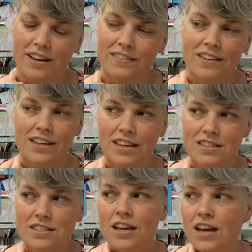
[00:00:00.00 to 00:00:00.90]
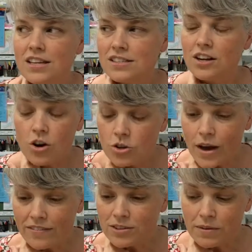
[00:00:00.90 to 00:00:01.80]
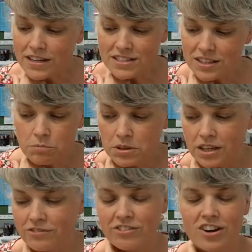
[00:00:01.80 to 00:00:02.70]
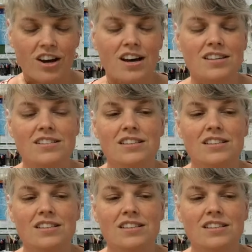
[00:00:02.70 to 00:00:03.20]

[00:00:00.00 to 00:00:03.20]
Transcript: and the kids said, oh, you have to make a template for us.